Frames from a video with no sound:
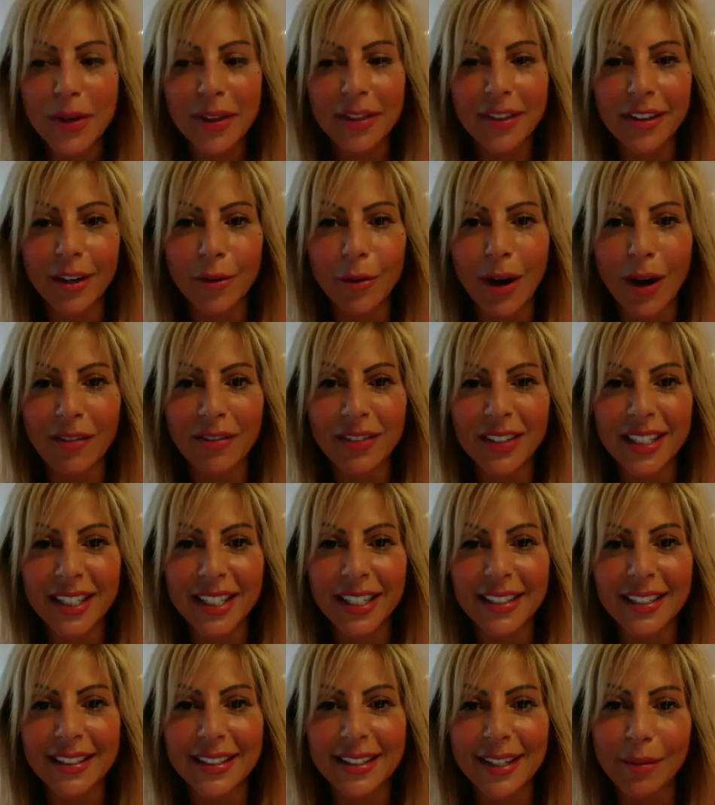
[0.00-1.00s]
with you ever
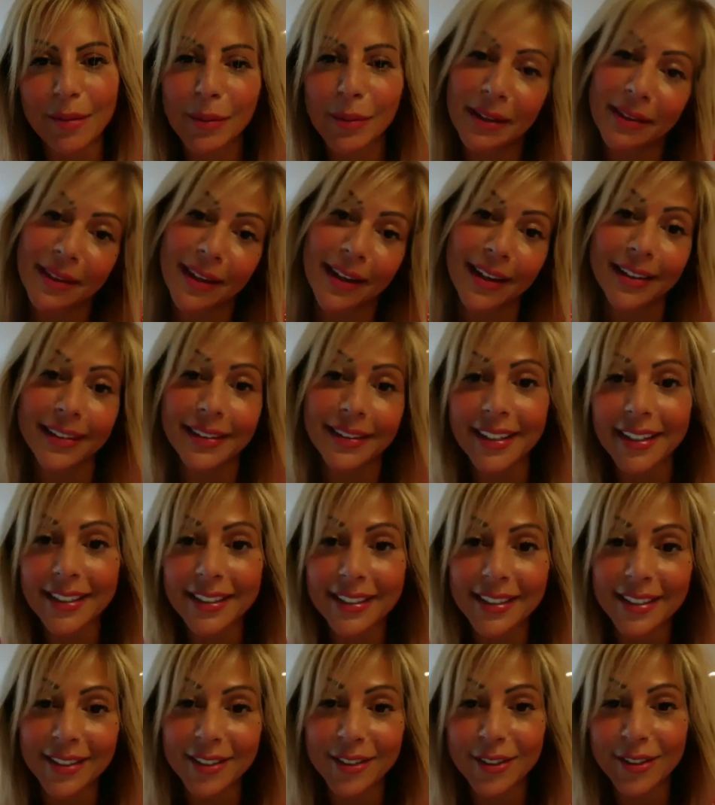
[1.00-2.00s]
since. I mean, that
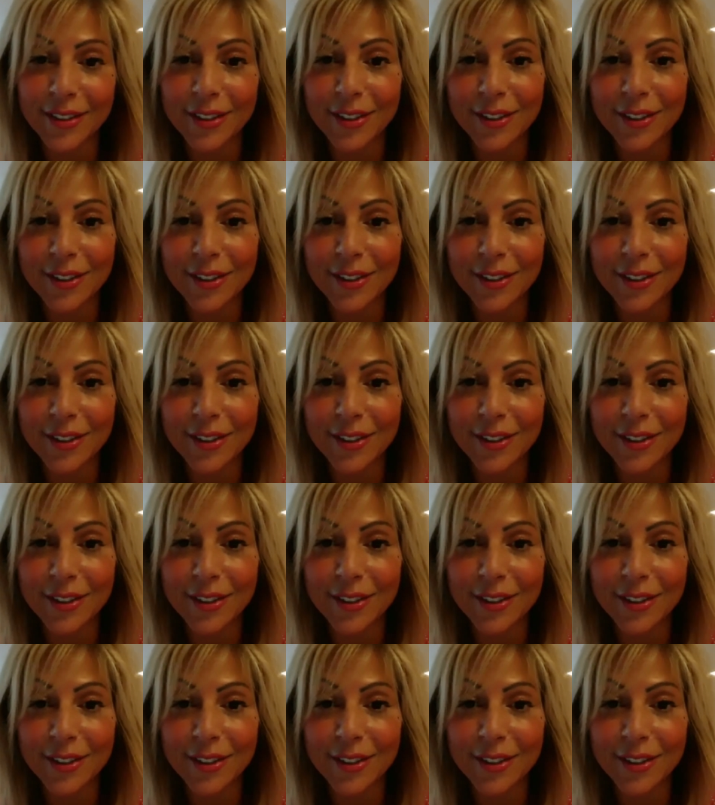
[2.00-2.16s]
that's. She